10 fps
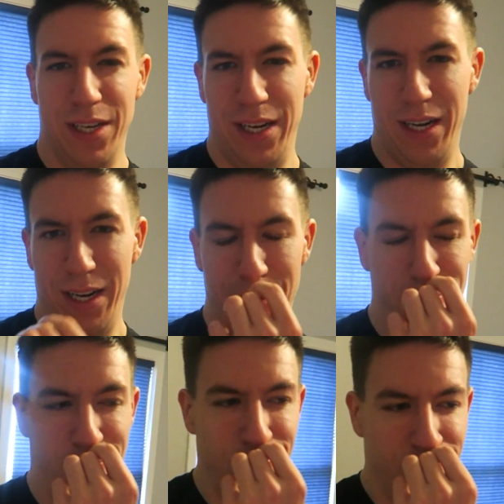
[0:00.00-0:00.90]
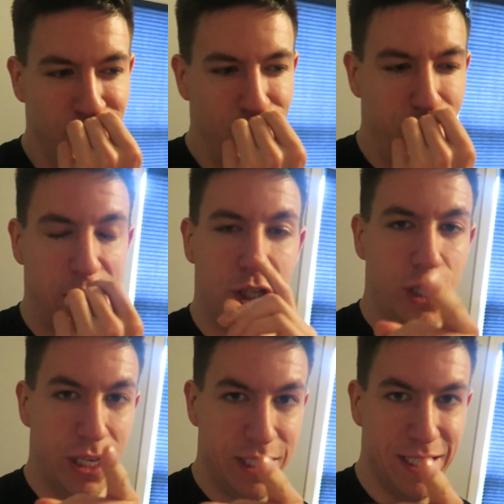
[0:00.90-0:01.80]
but
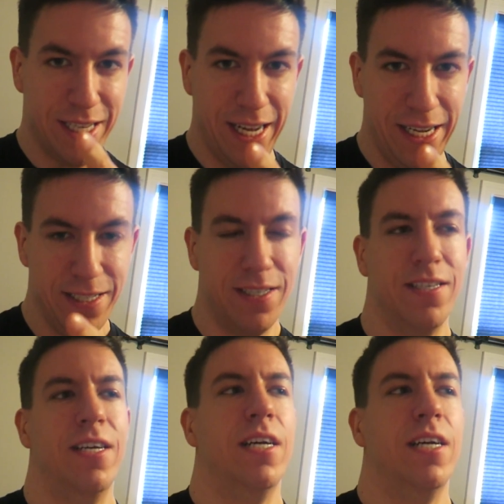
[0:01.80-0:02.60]
just in case,